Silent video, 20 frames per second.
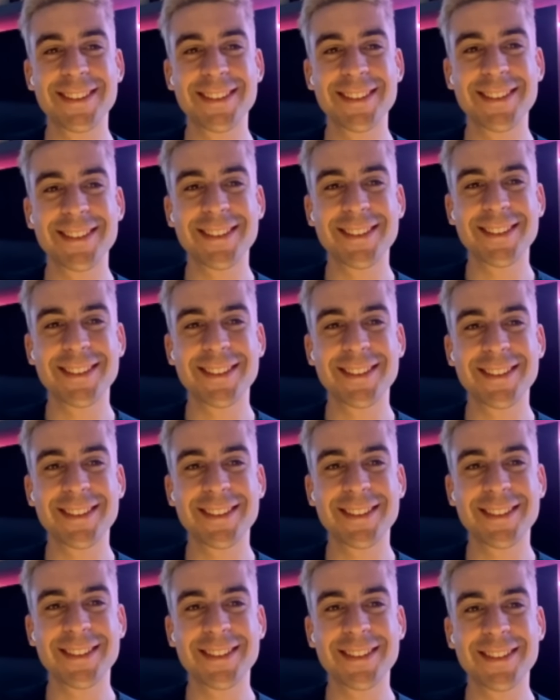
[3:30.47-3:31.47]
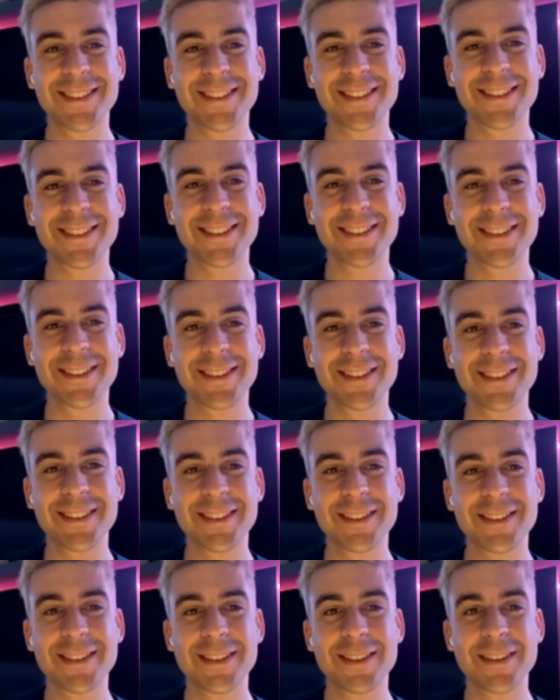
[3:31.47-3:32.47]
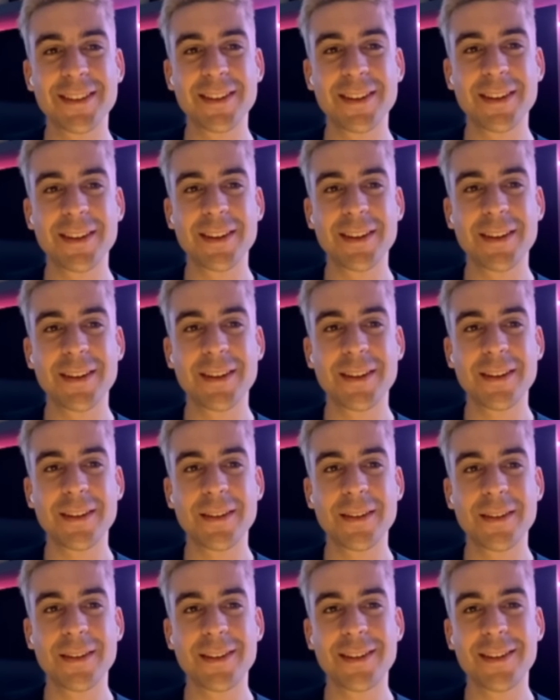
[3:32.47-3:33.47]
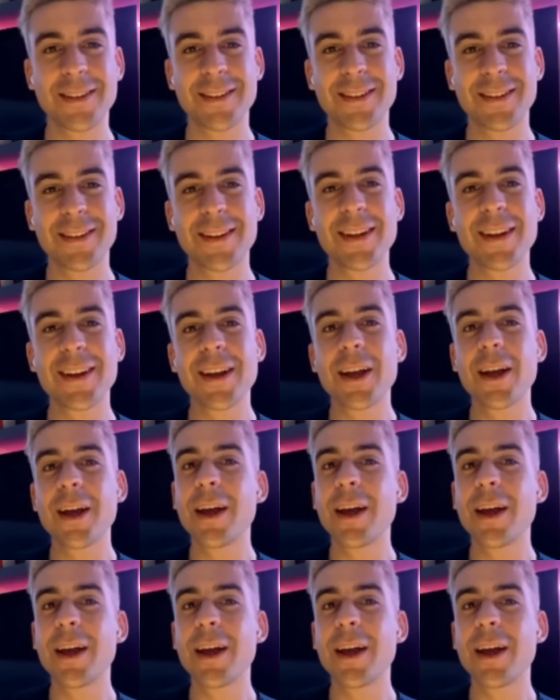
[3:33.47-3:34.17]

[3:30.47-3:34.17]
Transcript: [no speech]